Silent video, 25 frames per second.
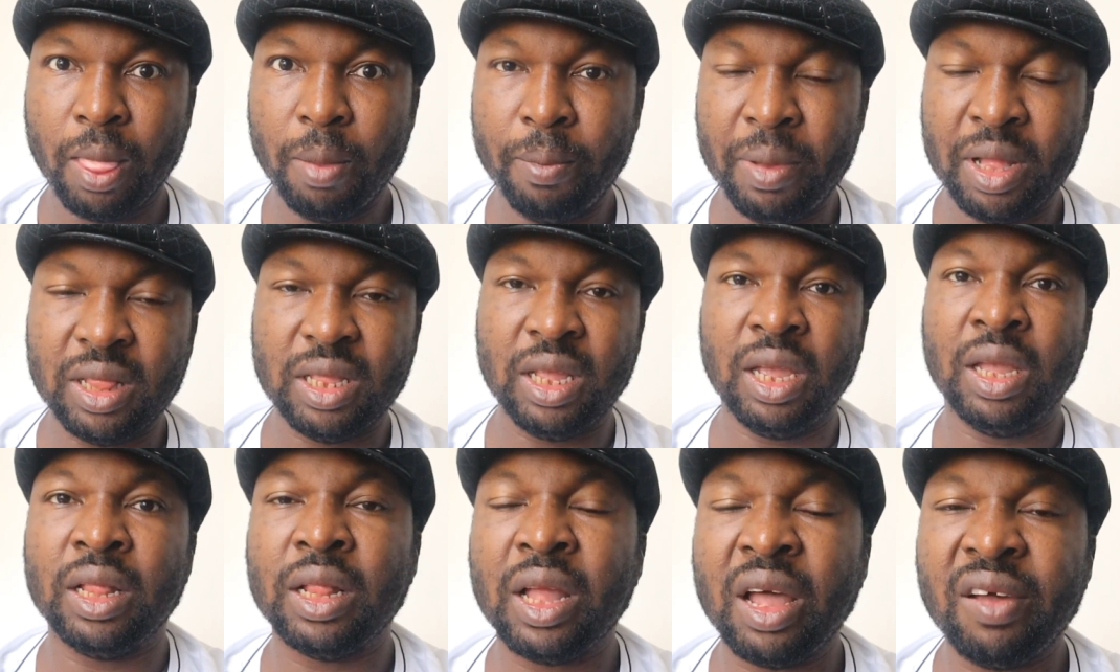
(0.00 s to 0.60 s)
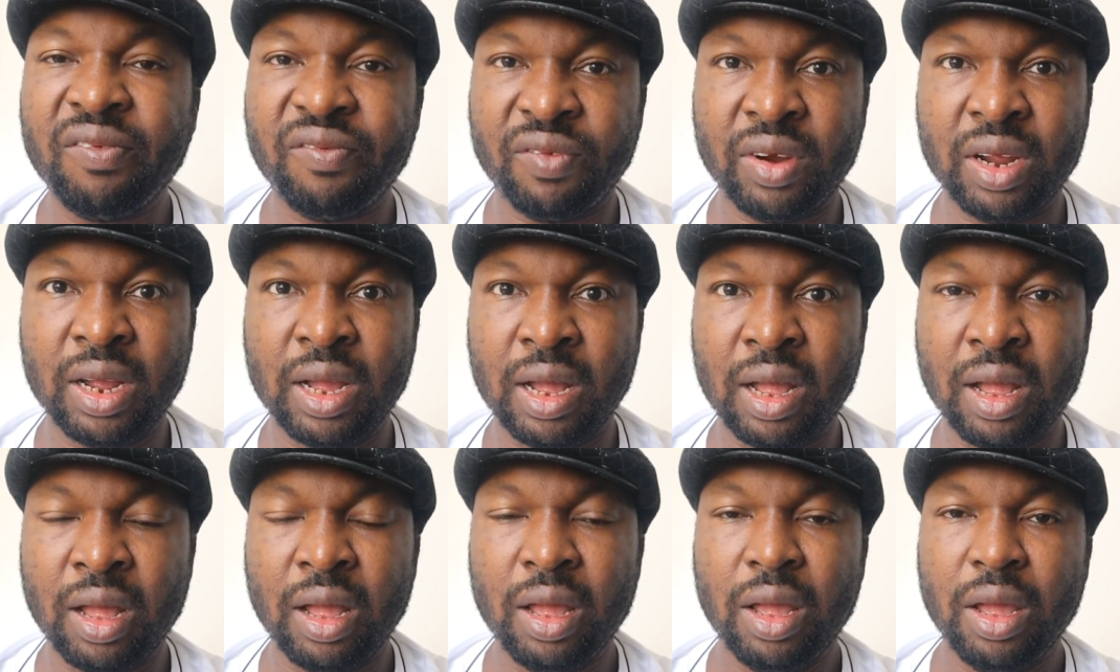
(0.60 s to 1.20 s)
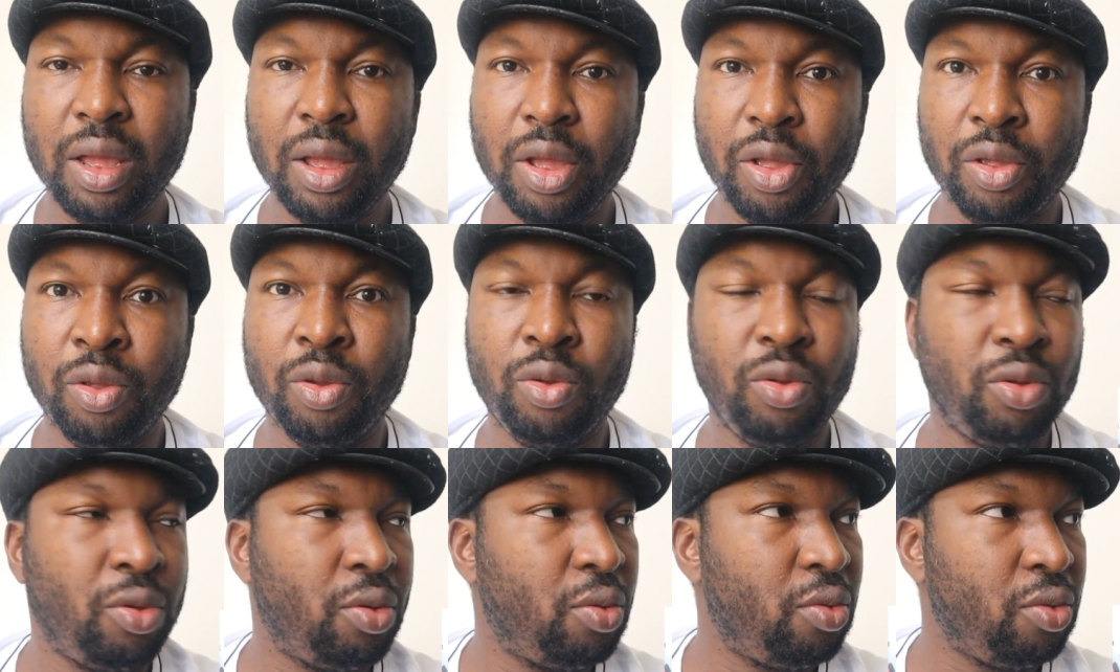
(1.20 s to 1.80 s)
But in Africa,
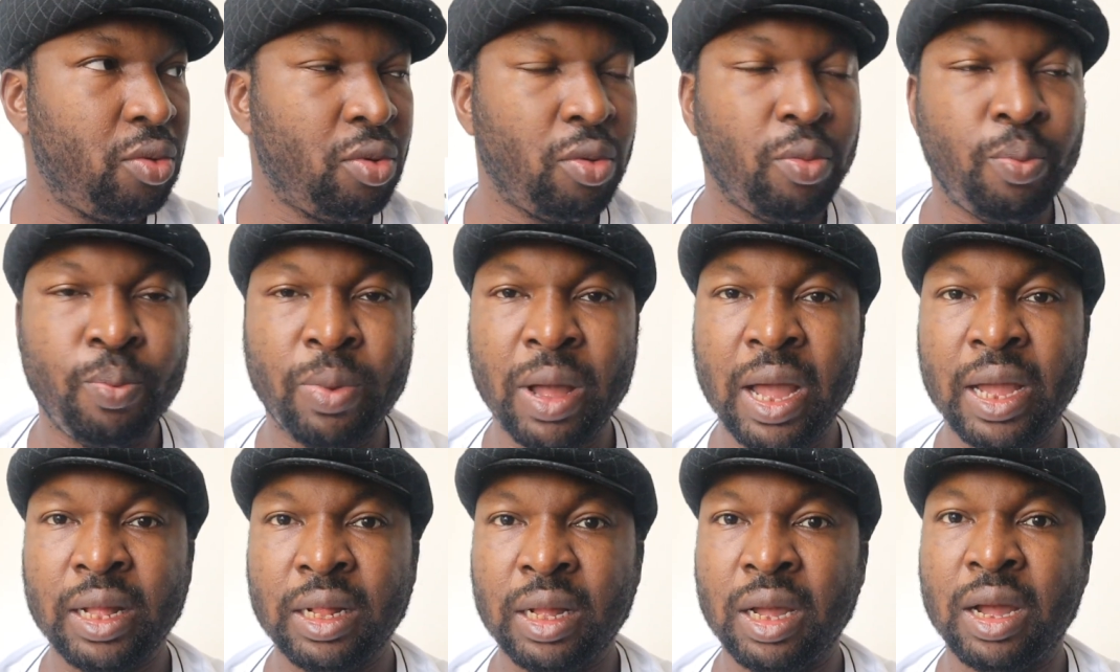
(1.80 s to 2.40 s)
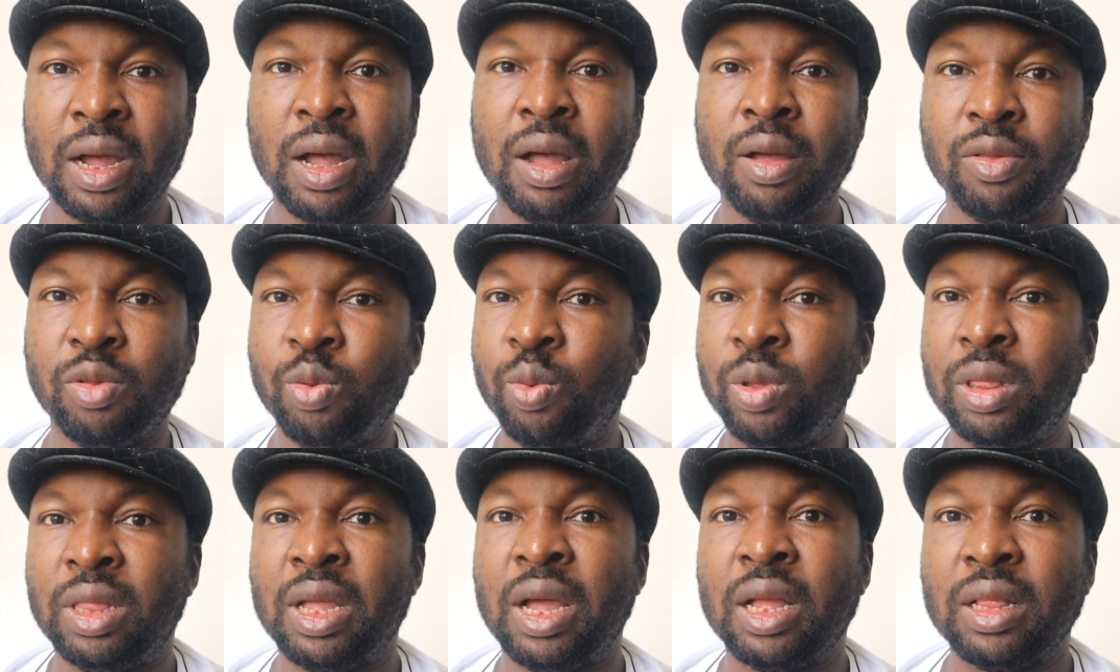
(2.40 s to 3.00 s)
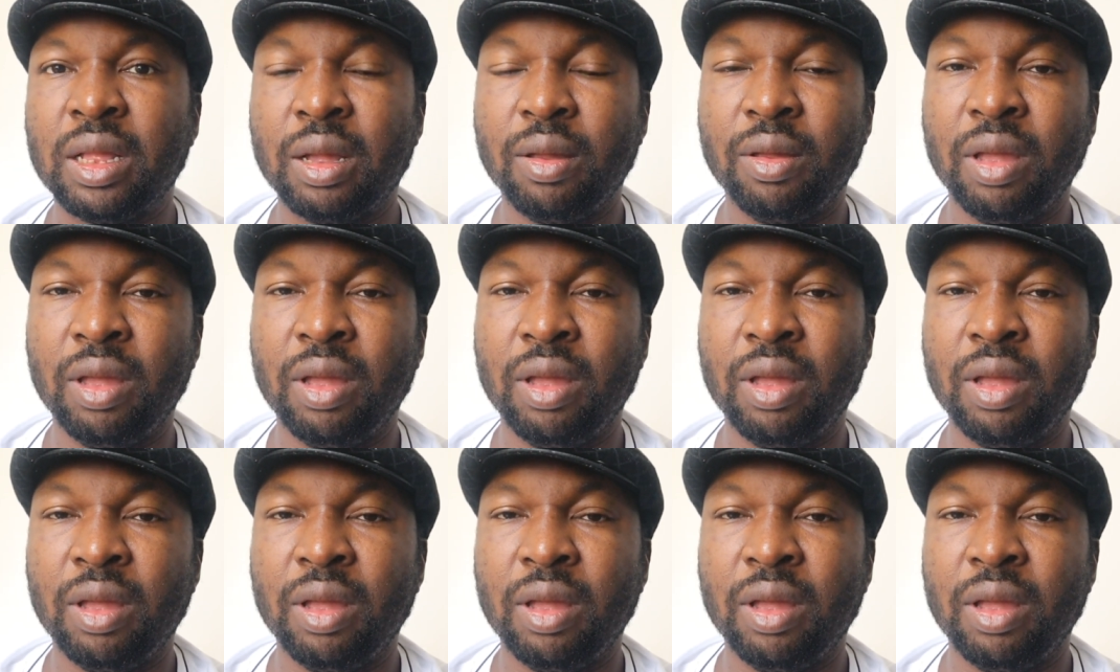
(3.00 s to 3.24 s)
you buy the house without